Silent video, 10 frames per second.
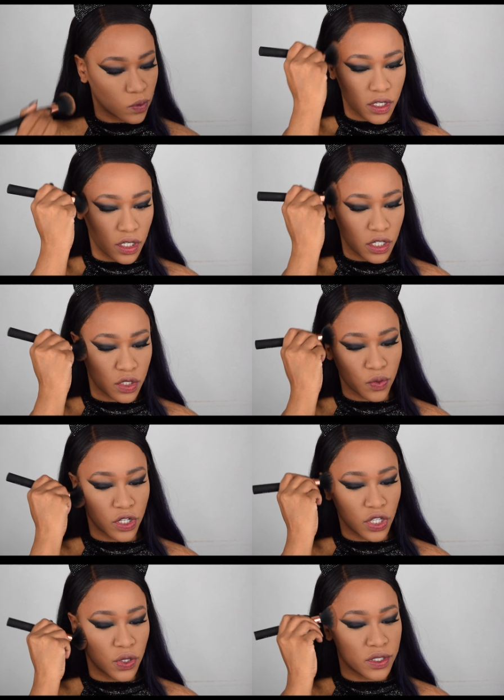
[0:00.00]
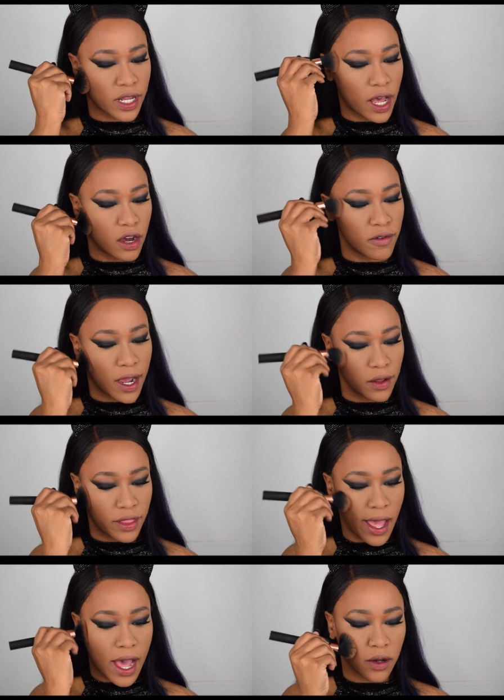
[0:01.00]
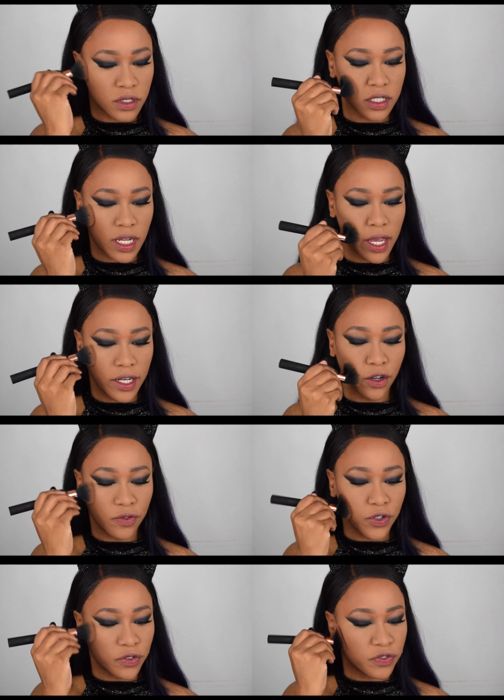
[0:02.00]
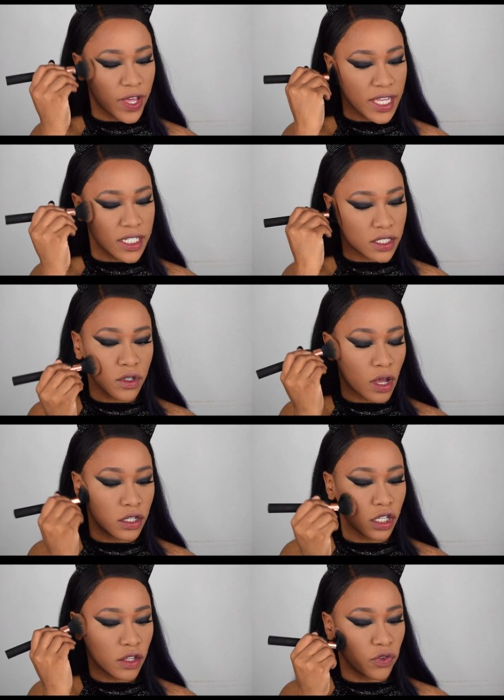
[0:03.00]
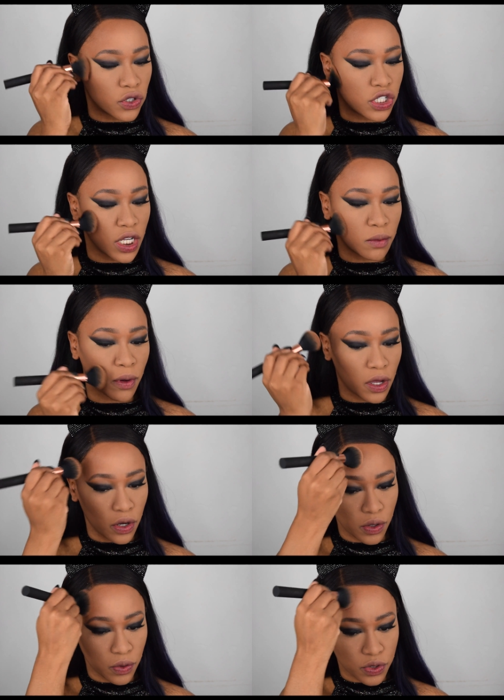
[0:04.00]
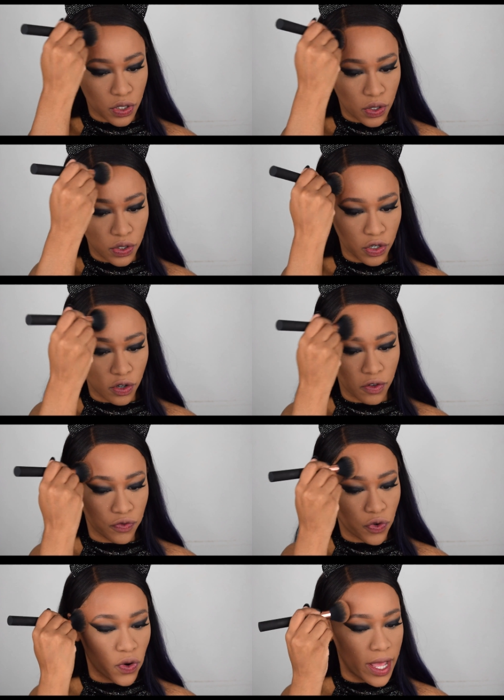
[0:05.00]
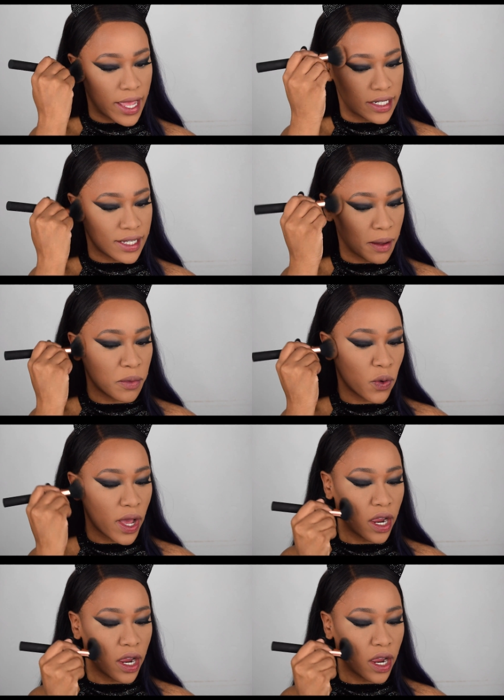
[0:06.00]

So you just want to use that around the outside of your face, so underneath your cheekbone, also your forehead, temple